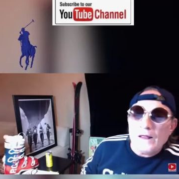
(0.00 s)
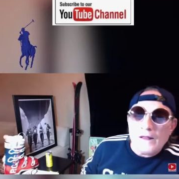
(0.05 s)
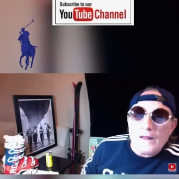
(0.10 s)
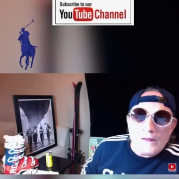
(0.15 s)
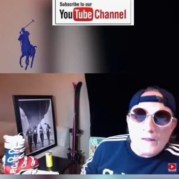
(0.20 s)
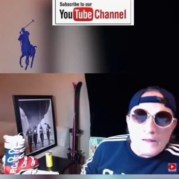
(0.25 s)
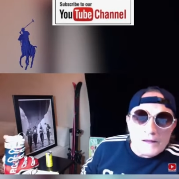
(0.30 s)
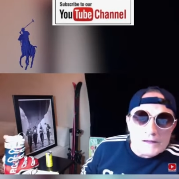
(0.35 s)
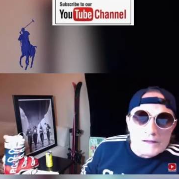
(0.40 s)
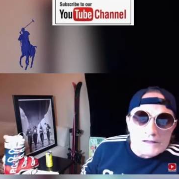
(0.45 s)

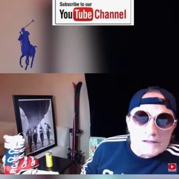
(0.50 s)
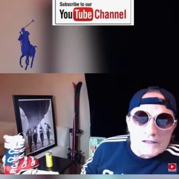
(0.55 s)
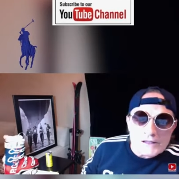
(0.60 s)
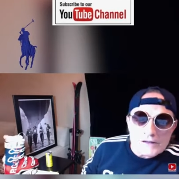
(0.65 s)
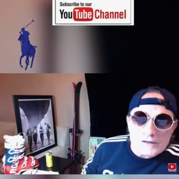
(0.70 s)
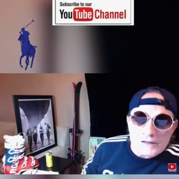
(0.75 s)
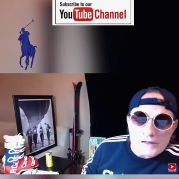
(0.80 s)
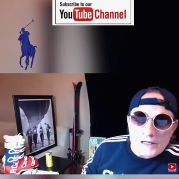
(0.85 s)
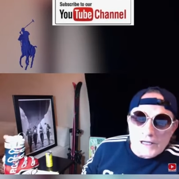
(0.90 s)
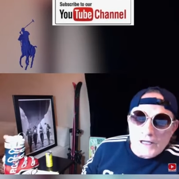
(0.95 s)
That's
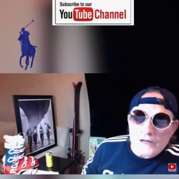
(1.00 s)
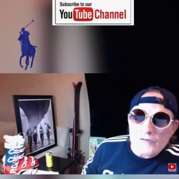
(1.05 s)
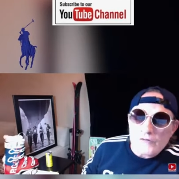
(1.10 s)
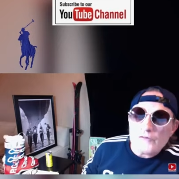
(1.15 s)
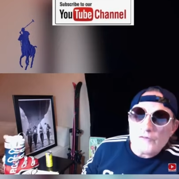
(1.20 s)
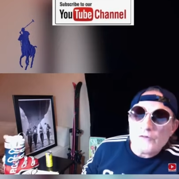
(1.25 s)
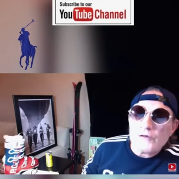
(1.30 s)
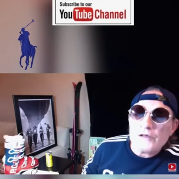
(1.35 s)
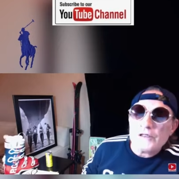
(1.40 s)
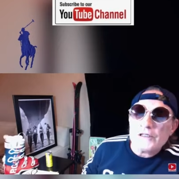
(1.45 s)
Southern
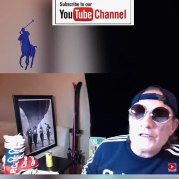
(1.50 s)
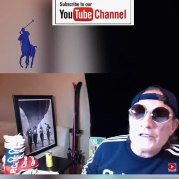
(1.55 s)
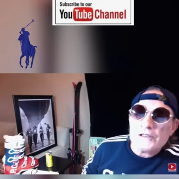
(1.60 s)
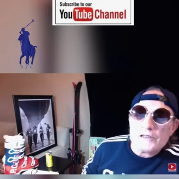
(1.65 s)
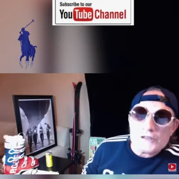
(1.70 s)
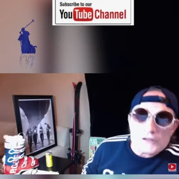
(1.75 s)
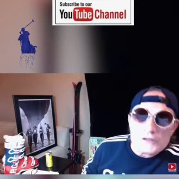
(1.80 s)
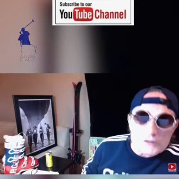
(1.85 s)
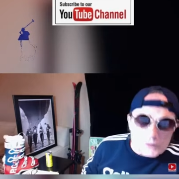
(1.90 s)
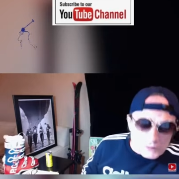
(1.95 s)
California,
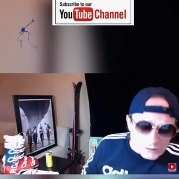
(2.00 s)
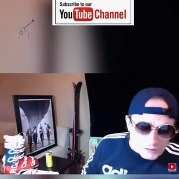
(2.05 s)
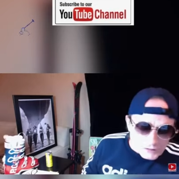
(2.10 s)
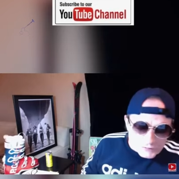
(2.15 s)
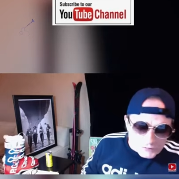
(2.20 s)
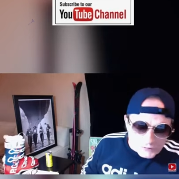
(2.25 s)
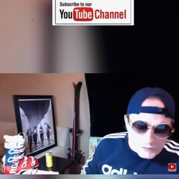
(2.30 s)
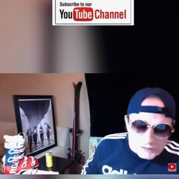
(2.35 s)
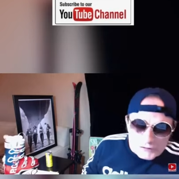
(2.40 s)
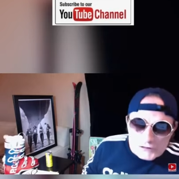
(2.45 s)
just north
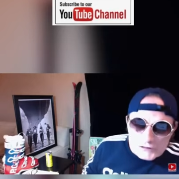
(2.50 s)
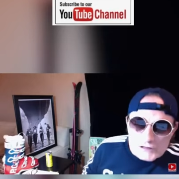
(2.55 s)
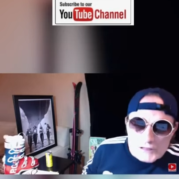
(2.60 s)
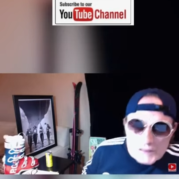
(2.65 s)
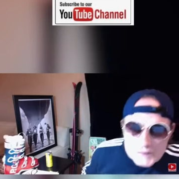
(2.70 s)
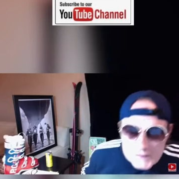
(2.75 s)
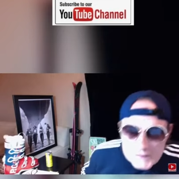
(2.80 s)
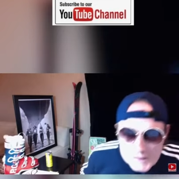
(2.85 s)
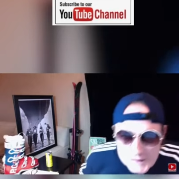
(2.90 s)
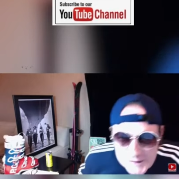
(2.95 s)
of Route
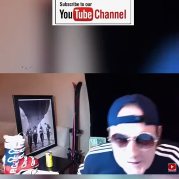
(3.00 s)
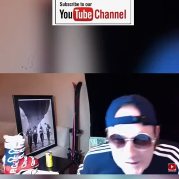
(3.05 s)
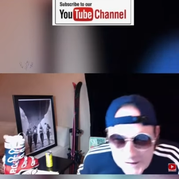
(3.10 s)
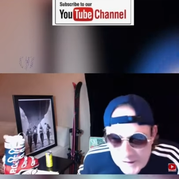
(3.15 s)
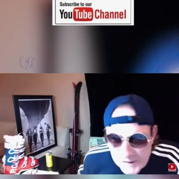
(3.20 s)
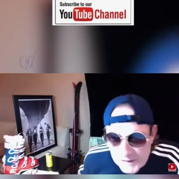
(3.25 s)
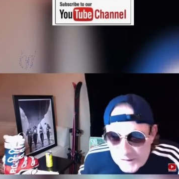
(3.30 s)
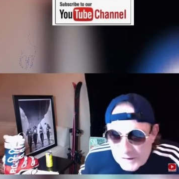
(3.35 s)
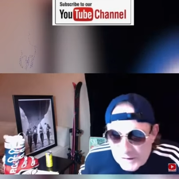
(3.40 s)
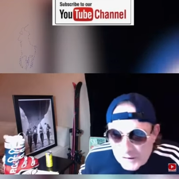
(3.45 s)

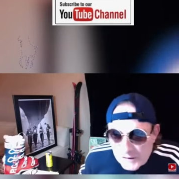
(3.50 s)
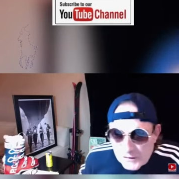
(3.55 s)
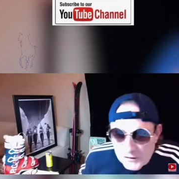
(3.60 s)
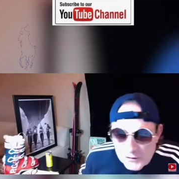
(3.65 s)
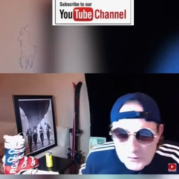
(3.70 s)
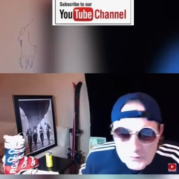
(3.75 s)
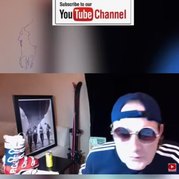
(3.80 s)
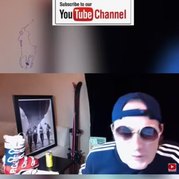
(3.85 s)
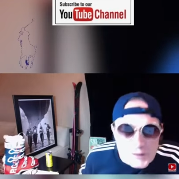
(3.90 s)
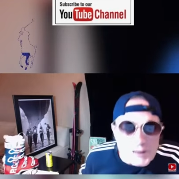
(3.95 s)
66 on the
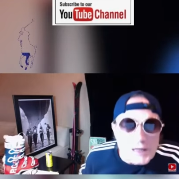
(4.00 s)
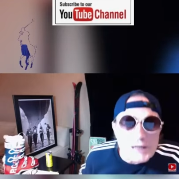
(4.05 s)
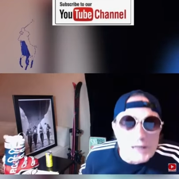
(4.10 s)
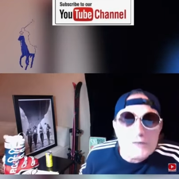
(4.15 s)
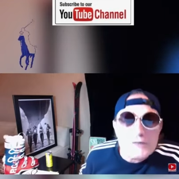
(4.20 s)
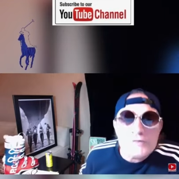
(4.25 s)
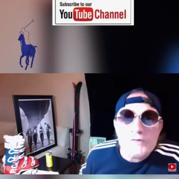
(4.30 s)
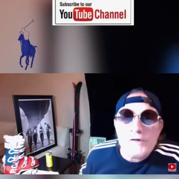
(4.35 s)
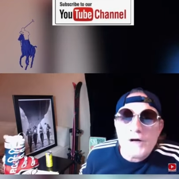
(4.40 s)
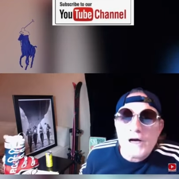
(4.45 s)

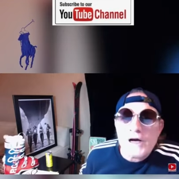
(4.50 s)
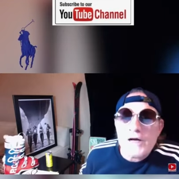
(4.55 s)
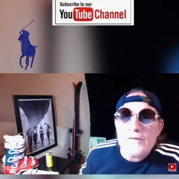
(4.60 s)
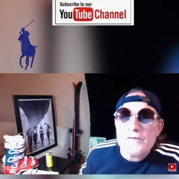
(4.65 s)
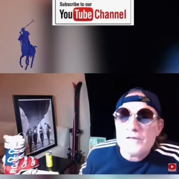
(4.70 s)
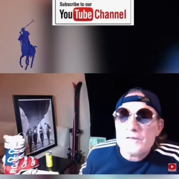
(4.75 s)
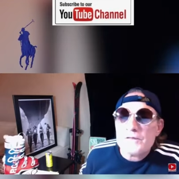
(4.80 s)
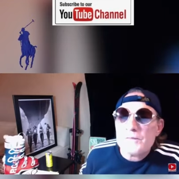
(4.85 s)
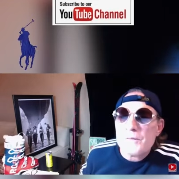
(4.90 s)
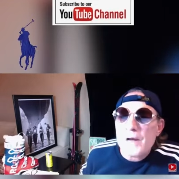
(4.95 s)
395
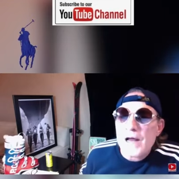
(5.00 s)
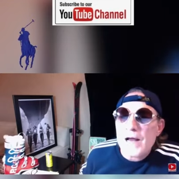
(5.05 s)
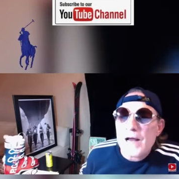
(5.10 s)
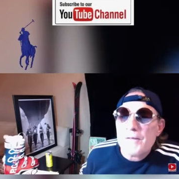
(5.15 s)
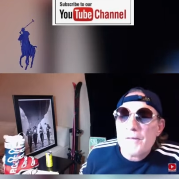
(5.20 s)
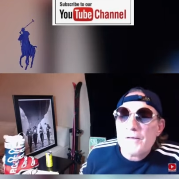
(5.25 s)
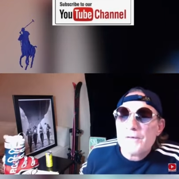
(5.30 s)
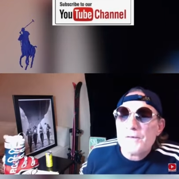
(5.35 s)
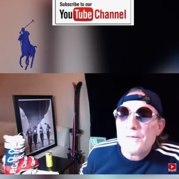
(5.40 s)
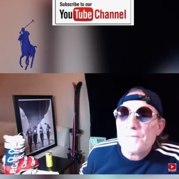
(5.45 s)
is
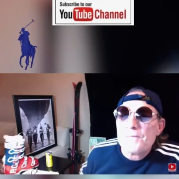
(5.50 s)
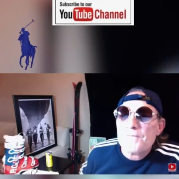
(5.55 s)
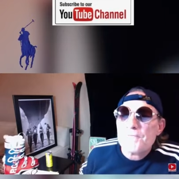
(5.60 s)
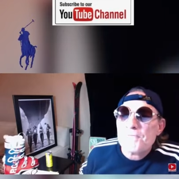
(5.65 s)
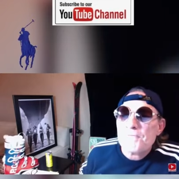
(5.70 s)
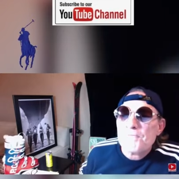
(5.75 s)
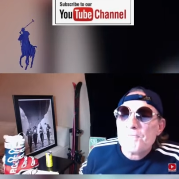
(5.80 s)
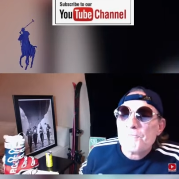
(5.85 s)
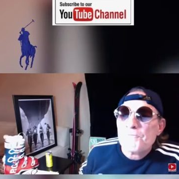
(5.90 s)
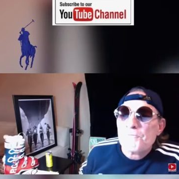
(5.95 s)
Mammoth.
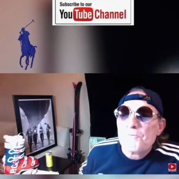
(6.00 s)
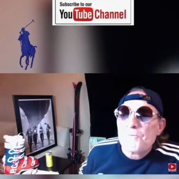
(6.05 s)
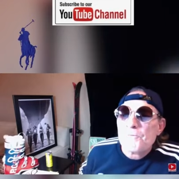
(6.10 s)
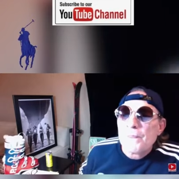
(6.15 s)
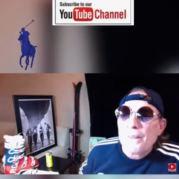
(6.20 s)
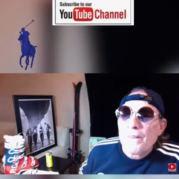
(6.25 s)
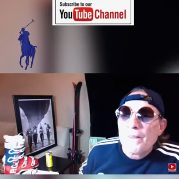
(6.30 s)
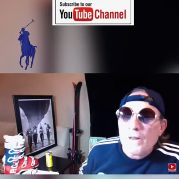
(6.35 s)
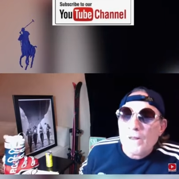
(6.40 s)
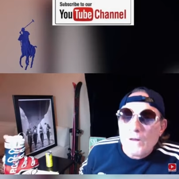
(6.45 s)

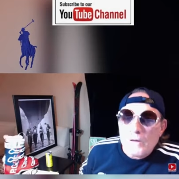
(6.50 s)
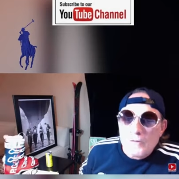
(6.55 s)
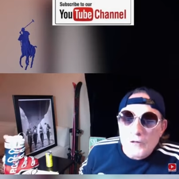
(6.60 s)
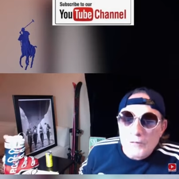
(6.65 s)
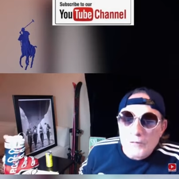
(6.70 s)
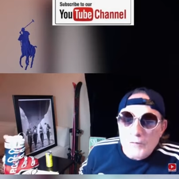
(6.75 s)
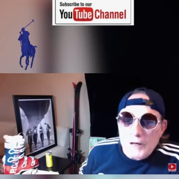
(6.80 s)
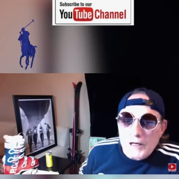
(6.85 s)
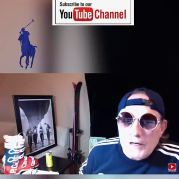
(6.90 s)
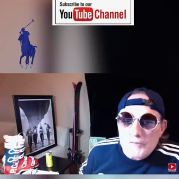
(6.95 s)

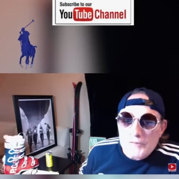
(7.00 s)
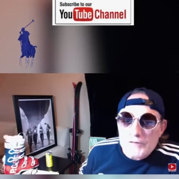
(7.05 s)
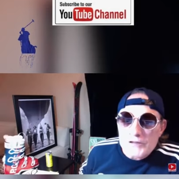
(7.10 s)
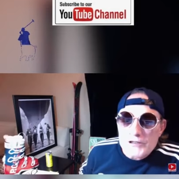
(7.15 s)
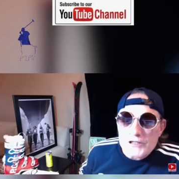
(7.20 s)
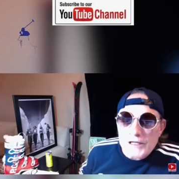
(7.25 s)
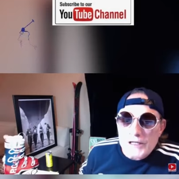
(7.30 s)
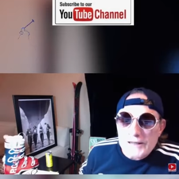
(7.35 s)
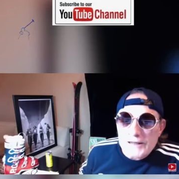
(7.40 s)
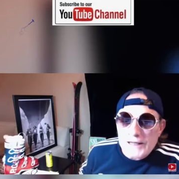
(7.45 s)
We might have to
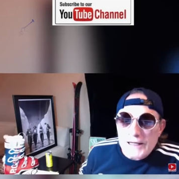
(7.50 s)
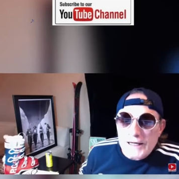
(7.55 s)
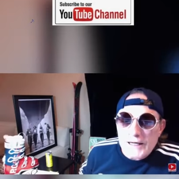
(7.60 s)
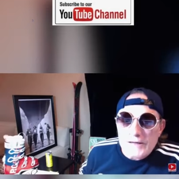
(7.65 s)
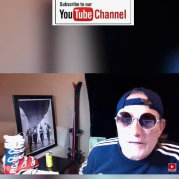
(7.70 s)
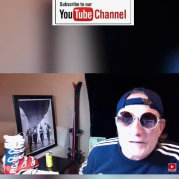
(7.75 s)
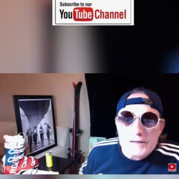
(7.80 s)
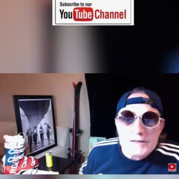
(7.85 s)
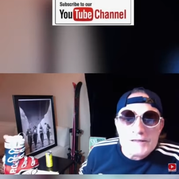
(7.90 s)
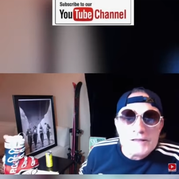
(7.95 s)
check that
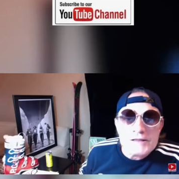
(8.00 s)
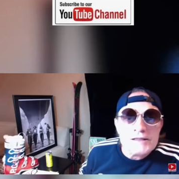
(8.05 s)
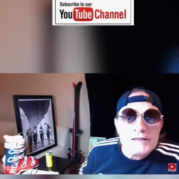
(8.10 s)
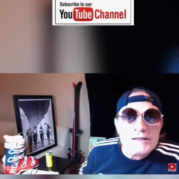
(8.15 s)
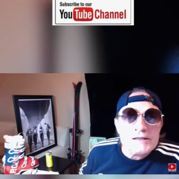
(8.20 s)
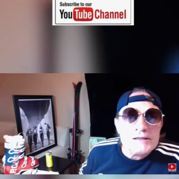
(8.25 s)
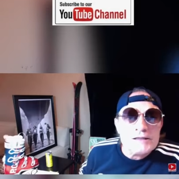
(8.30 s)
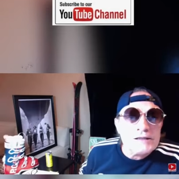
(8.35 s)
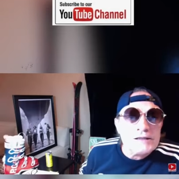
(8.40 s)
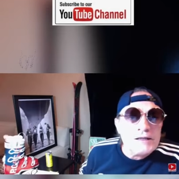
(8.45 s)
out this
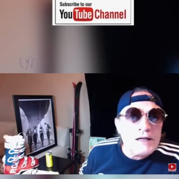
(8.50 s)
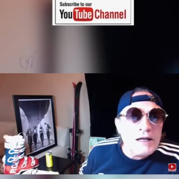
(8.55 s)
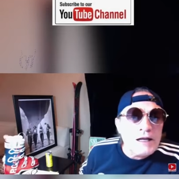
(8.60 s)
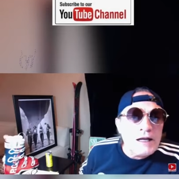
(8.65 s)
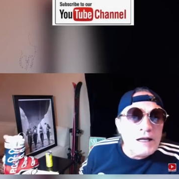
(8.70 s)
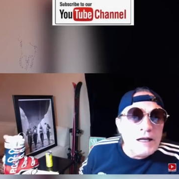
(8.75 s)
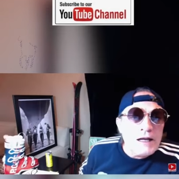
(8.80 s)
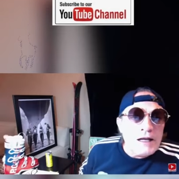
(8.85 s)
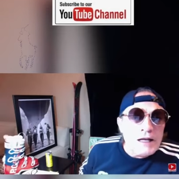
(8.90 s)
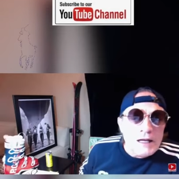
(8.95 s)

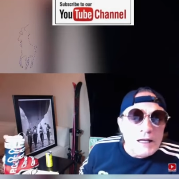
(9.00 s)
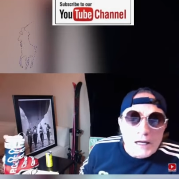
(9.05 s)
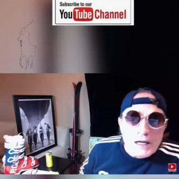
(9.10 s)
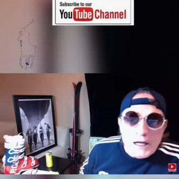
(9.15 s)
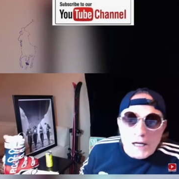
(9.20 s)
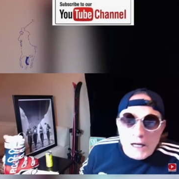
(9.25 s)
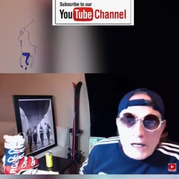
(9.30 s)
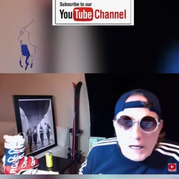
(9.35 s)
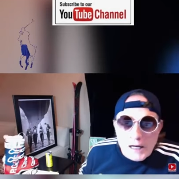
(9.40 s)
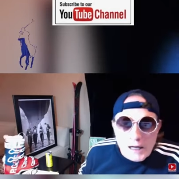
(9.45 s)

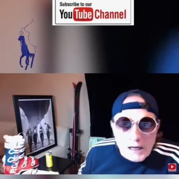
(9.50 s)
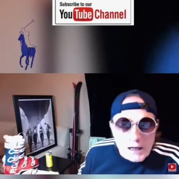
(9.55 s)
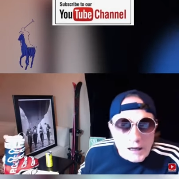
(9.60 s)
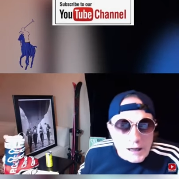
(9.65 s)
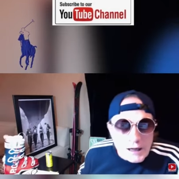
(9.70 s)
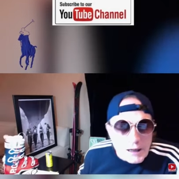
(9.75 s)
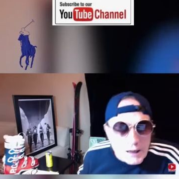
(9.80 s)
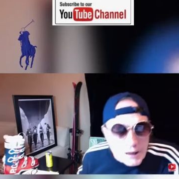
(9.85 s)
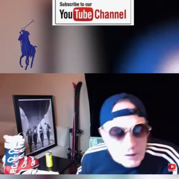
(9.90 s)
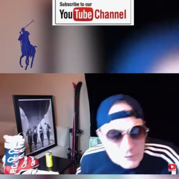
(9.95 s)
season.
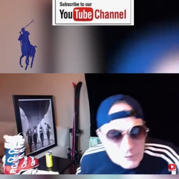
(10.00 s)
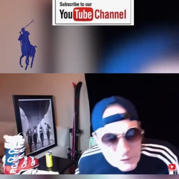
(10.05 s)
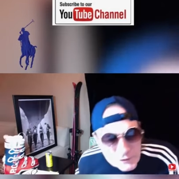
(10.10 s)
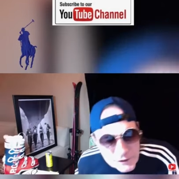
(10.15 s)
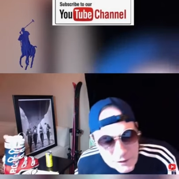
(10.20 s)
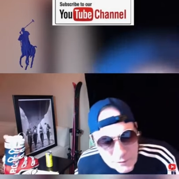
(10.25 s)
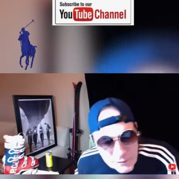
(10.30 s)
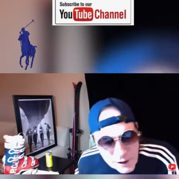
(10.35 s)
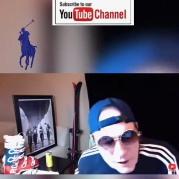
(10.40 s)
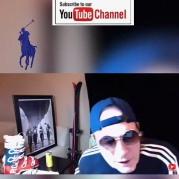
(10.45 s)
I had a
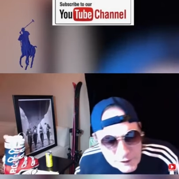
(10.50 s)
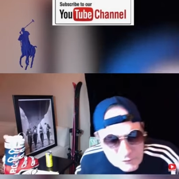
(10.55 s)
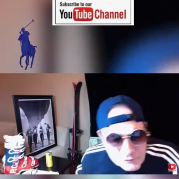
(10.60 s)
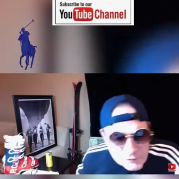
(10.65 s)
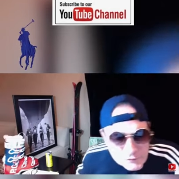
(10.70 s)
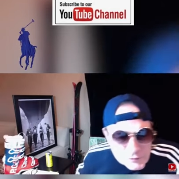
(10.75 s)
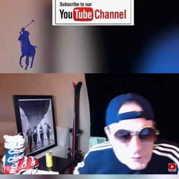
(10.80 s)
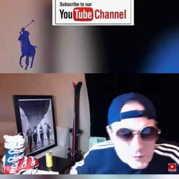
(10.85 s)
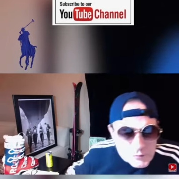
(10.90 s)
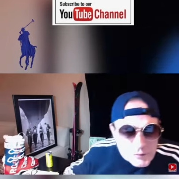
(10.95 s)
friend of mine
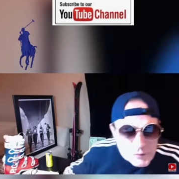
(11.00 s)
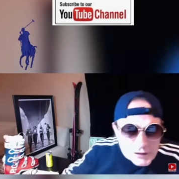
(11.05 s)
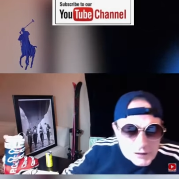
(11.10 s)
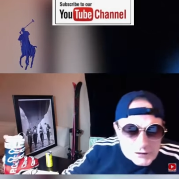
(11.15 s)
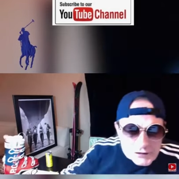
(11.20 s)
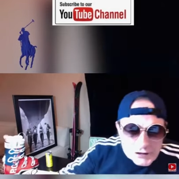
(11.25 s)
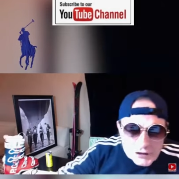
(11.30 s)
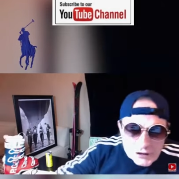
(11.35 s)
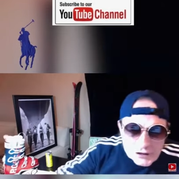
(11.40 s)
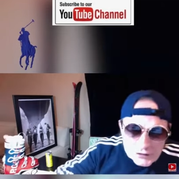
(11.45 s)
from New Mexico